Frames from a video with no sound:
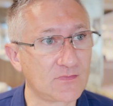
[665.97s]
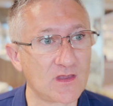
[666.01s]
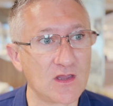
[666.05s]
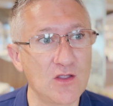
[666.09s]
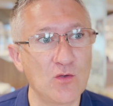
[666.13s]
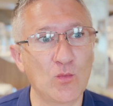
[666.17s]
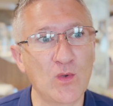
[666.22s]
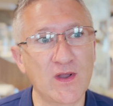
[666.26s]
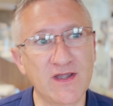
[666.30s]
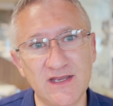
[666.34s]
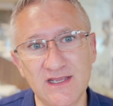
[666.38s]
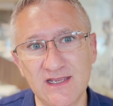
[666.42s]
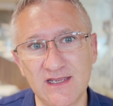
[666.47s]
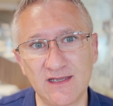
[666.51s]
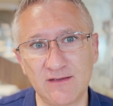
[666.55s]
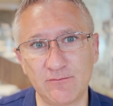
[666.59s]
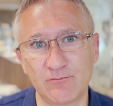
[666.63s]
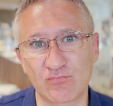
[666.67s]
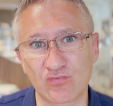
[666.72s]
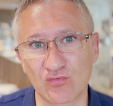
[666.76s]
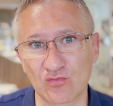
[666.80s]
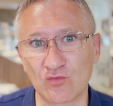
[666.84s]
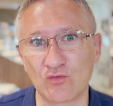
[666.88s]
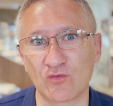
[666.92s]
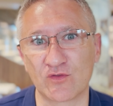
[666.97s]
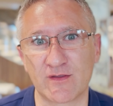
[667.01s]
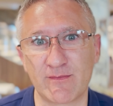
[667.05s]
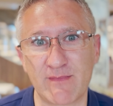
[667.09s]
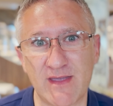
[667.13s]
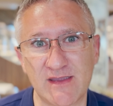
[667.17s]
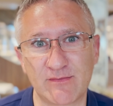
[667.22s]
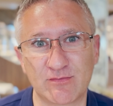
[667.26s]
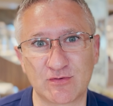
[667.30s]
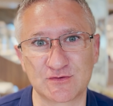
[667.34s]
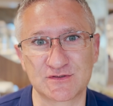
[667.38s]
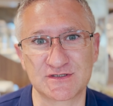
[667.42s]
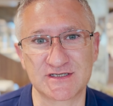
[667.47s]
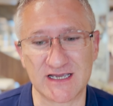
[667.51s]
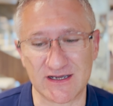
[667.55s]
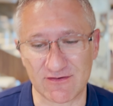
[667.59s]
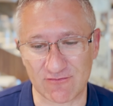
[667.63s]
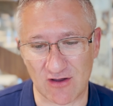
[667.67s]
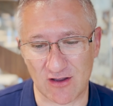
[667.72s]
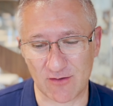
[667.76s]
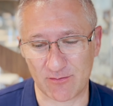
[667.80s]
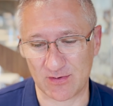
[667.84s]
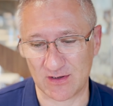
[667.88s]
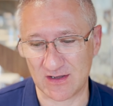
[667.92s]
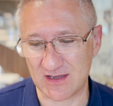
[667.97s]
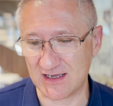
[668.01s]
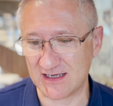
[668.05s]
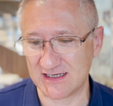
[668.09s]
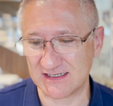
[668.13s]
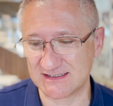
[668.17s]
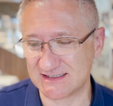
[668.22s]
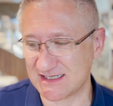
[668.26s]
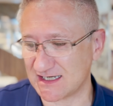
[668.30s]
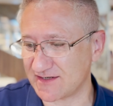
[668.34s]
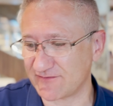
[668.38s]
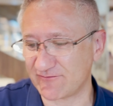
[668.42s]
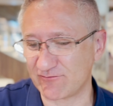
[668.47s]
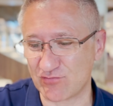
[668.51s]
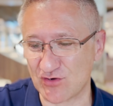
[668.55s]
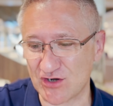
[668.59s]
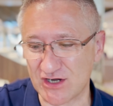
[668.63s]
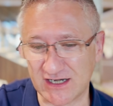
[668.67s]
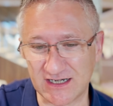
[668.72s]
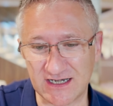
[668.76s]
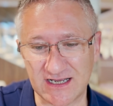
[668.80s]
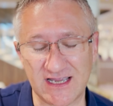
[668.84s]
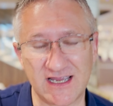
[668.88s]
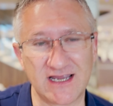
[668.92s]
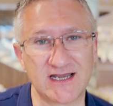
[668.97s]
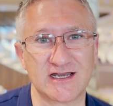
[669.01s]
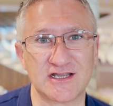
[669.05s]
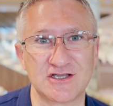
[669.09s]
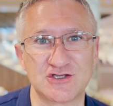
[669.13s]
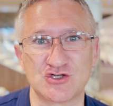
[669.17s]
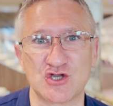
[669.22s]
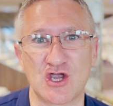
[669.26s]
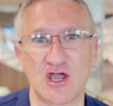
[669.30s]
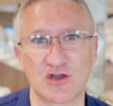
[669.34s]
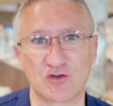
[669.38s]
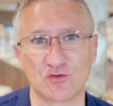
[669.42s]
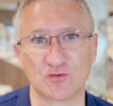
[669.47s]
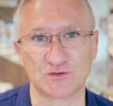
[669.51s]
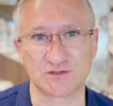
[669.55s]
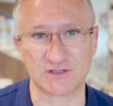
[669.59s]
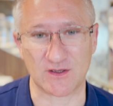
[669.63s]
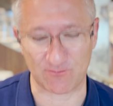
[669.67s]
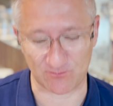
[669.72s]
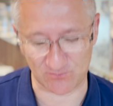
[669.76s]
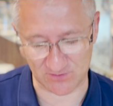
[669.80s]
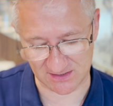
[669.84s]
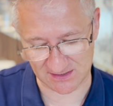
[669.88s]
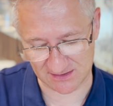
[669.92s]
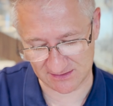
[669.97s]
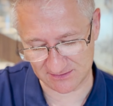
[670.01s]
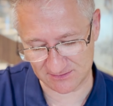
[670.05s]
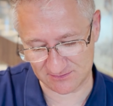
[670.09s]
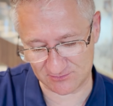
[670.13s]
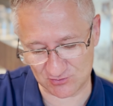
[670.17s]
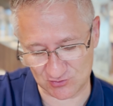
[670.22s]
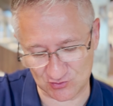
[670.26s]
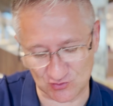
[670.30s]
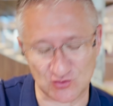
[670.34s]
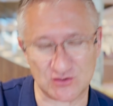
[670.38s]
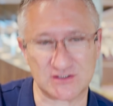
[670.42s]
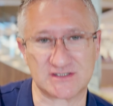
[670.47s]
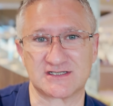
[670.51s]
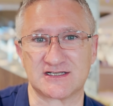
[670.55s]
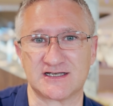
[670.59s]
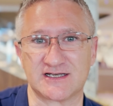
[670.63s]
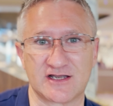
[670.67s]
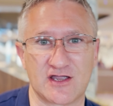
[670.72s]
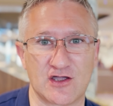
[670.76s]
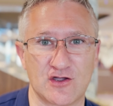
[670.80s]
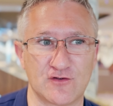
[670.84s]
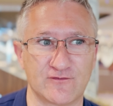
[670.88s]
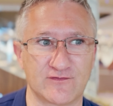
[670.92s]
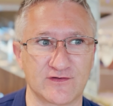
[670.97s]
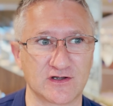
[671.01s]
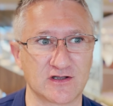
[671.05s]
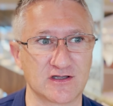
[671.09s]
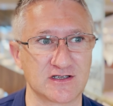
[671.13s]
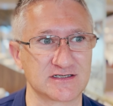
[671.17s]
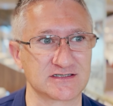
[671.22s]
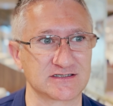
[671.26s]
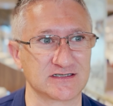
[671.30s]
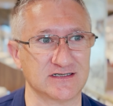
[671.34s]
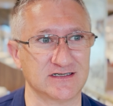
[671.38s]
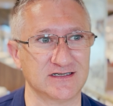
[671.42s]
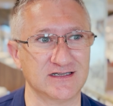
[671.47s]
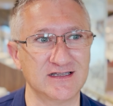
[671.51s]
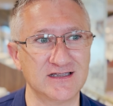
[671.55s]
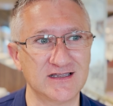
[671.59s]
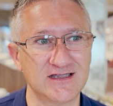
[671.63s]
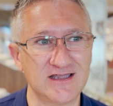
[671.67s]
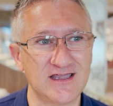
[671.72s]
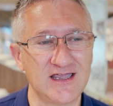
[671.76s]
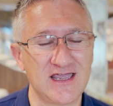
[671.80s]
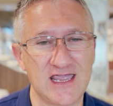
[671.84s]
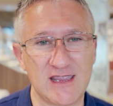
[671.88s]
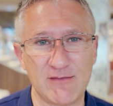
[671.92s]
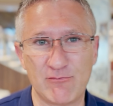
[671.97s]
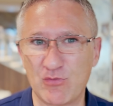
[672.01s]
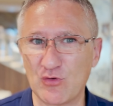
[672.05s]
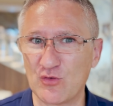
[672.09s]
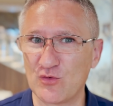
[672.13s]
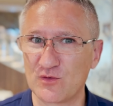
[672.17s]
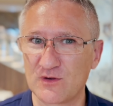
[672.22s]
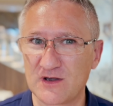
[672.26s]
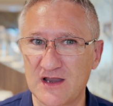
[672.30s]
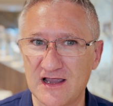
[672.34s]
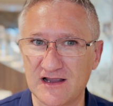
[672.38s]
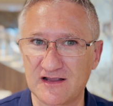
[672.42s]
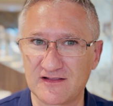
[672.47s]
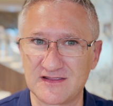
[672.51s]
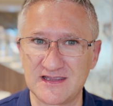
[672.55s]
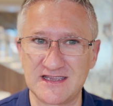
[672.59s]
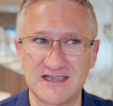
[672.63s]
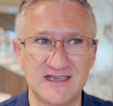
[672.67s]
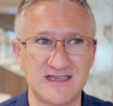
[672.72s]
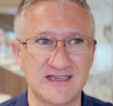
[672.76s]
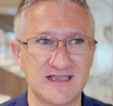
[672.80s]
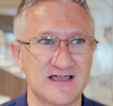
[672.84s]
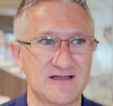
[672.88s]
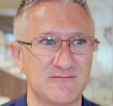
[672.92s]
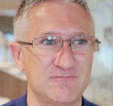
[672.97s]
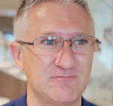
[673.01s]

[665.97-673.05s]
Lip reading: when he brought the maple syrup, instead of bringing it in a jug or something and drizzling it over nicely, he brought like the